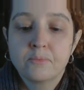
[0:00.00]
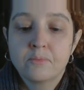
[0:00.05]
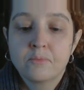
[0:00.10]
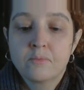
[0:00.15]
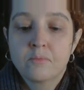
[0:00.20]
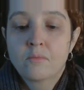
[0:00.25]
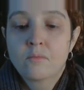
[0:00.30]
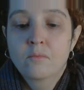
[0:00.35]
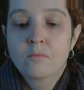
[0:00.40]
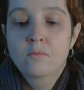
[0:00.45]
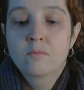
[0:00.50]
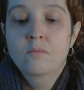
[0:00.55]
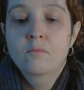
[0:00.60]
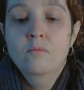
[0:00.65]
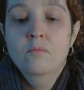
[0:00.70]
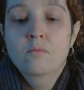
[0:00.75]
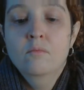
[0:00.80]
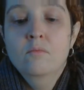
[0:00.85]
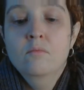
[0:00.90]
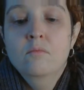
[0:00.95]

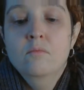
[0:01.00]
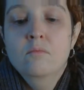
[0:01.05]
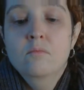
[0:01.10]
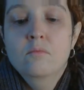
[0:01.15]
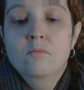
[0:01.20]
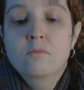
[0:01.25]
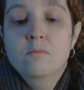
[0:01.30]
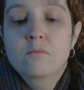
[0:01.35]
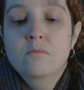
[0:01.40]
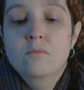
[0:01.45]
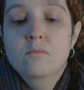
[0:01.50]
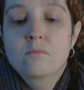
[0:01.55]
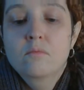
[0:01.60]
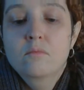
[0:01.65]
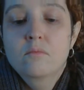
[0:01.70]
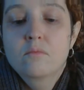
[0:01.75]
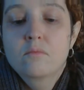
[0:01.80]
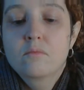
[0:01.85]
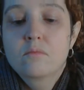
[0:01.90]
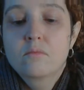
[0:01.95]

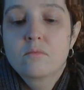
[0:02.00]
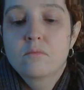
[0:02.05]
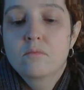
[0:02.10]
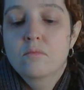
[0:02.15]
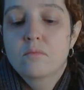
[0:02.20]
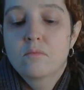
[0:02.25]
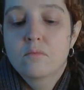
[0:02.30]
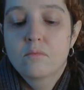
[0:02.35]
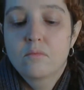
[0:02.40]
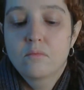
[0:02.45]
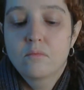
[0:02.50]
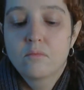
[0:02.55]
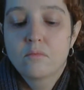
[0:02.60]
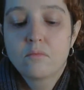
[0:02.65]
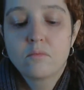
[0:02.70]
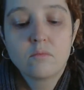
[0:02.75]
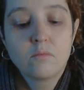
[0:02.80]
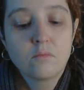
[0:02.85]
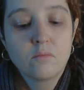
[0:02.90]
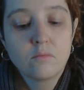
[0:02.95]

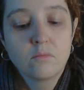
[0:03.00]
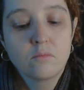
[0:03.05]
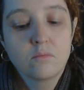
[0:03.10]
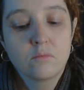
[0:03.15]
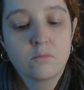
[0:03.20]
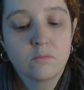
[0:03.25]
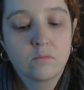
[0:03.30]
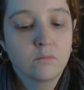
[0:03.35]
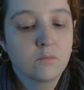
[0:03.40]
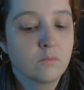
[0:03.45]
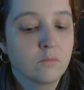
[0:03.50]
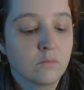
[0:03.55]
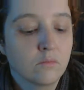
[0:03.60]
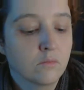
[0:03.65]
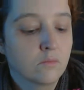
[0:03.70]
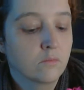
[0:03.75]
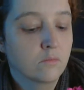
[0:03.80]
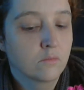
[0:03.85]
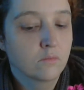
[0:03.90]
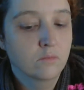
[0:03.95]

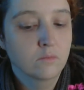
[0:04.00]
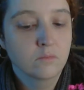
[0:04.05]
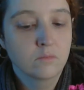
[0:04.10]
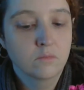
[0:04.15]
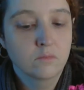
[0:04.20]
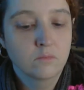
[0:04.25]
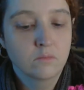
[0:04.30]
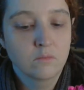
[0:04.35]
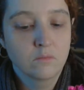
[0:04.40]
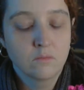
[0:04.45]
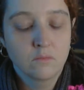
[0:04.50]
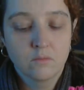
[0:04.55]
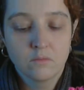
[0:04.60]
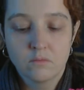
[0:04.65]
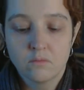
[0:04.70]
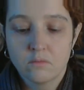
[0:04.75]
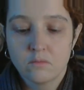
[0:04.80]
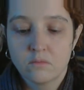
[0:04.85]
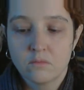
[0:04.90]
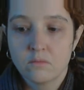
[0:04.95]

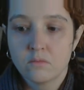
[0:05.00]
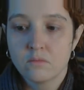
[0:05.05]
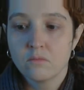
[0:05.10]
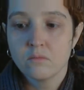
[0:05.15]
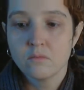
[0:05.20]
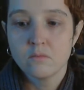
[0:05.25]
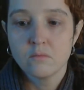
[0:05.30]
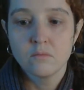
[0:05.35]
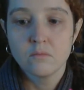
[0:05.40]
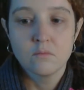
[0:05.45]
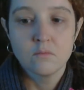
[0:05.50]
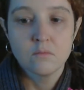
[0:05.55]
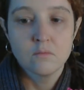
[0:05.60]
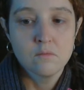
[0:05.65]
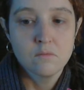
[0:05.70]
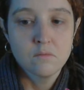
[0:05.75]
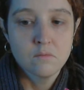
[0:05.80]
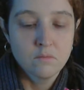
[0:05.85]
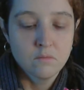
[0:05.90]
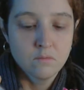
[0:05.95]

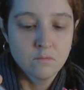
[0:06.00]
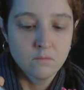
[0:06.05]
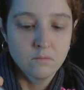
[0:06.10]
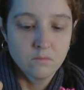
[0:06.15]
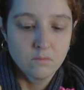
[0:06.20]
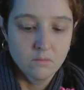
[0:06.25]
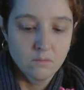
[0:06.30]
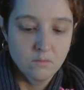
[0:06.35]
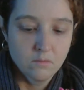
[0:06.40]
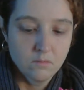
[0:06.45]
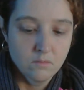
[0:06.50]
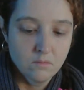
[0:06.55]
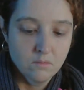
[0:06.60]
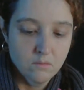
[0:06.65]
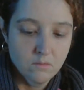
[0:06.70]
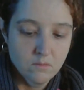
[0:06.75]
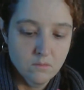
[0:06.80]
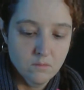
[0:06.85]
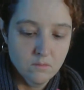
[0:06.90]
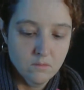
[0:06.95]

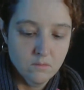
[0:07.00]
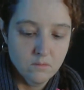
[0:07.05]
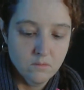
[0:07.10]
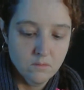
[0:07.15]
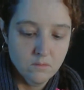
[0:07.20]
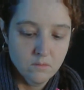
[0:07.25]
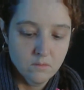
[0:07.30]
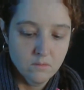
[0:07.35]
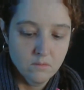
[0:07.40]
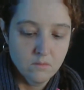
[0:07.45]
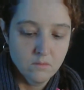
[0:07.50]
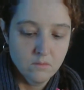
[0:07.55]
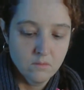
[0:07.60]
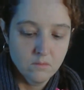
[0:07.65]
Nobody speaks.